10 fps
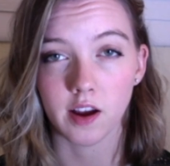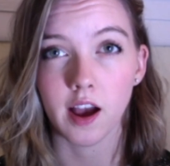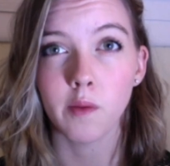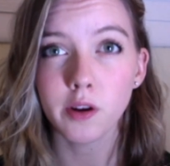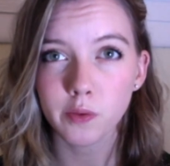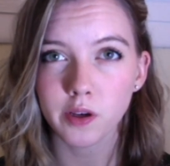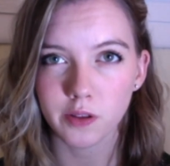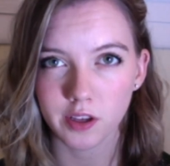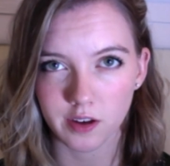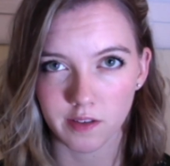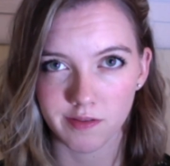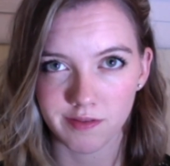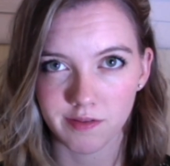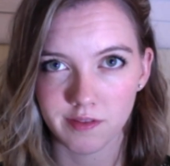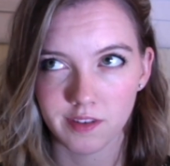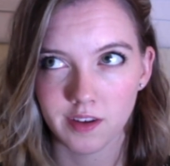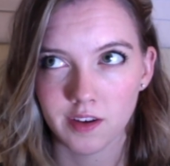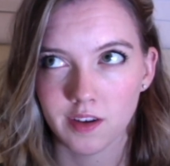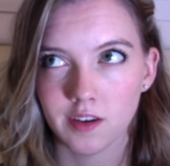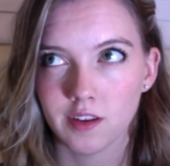I wonder what you think of
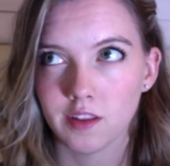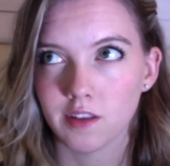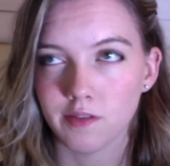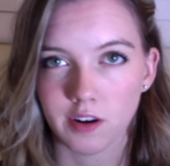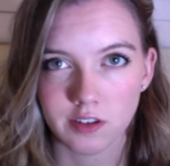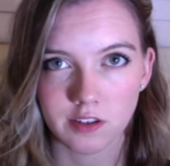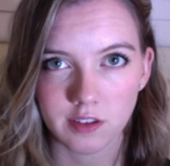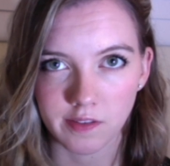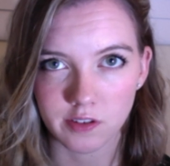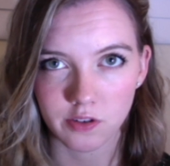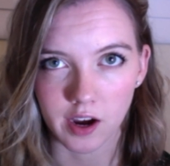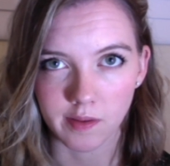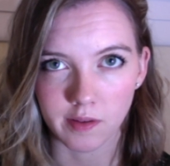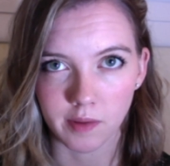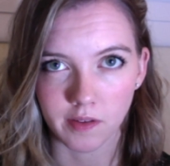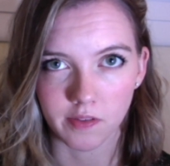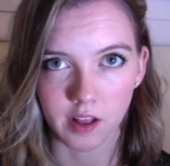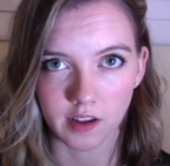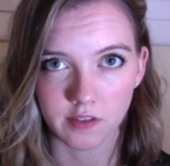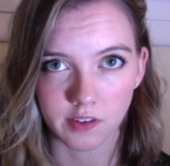the functions I've described in my
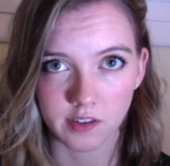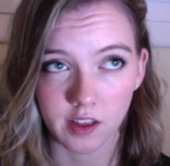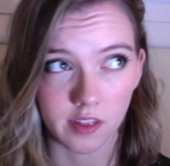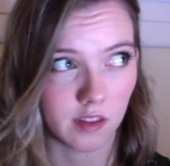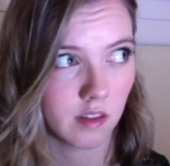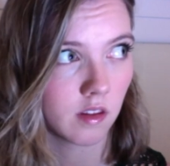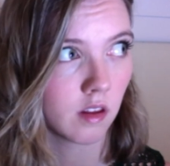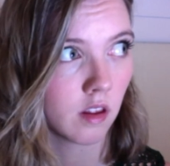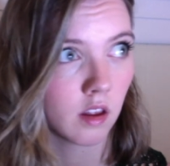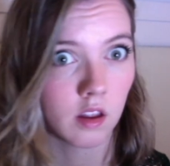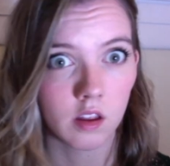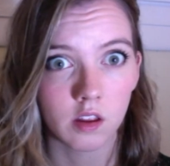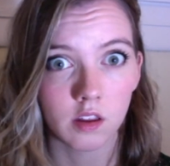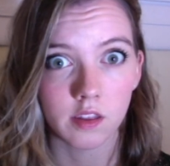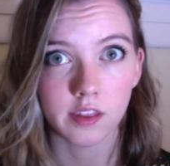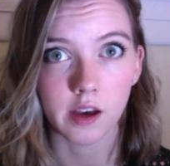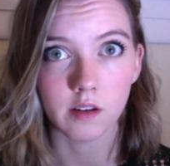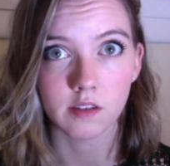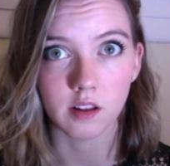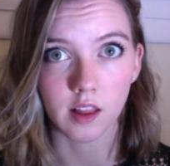philosophies on
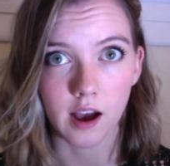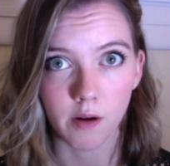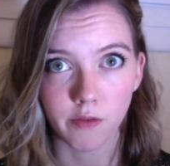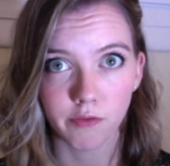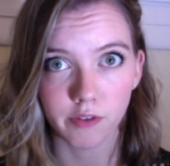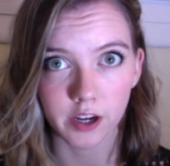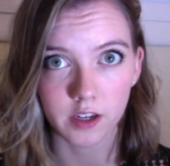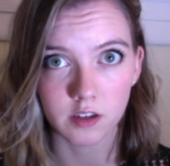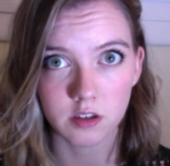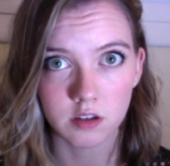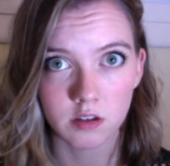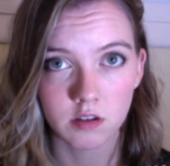That's a Loud Fridge.